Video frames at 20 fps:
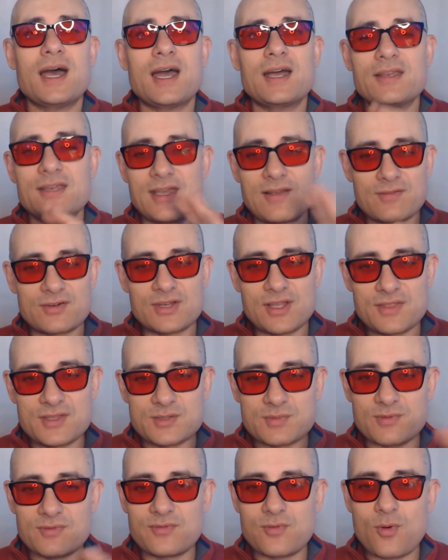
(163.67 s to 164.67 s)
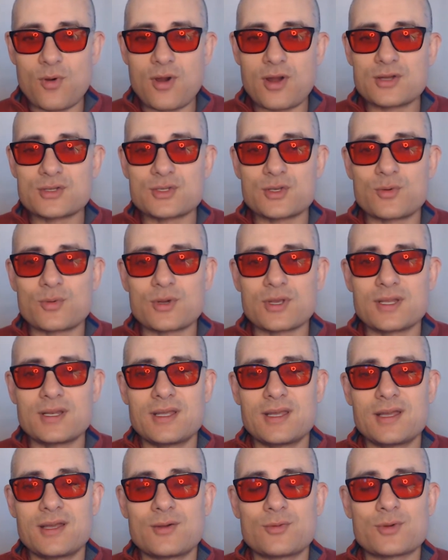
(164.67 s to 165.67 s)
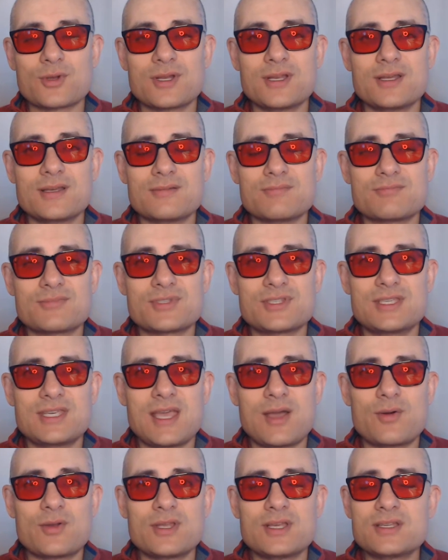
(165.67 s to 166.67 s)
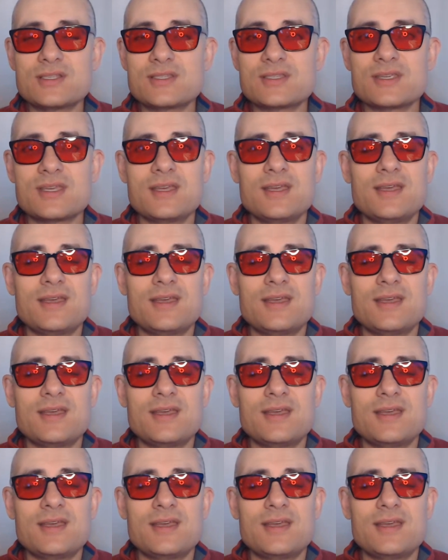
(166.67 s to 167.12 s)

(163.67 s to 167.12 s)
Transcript: Never done this before, so we're gonna see how it is.